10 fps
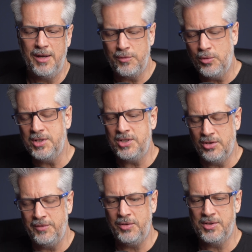of course, you
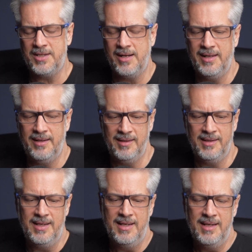know, if you're stuck in a
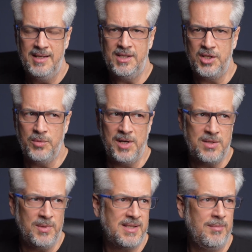
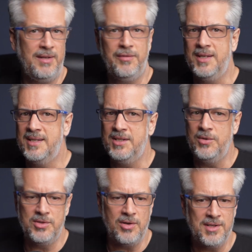situation with somebody, for instance,
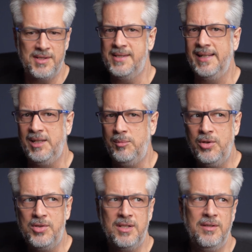who's narcissistically
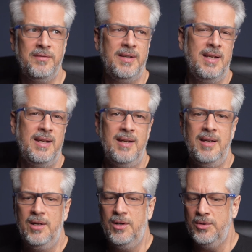abusive,
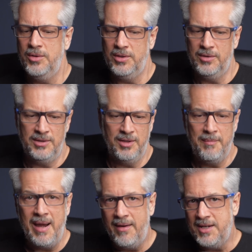who you're, you know,
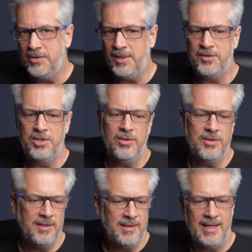married to, you have
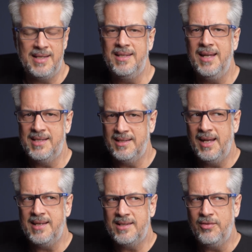children,
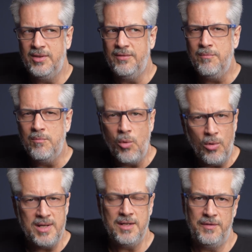it's
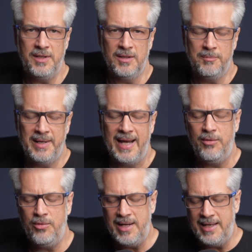more difficult. But I
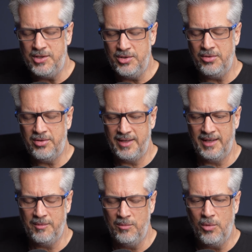really do
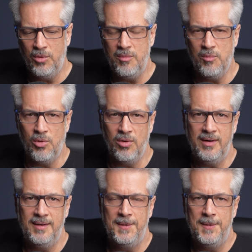think more and more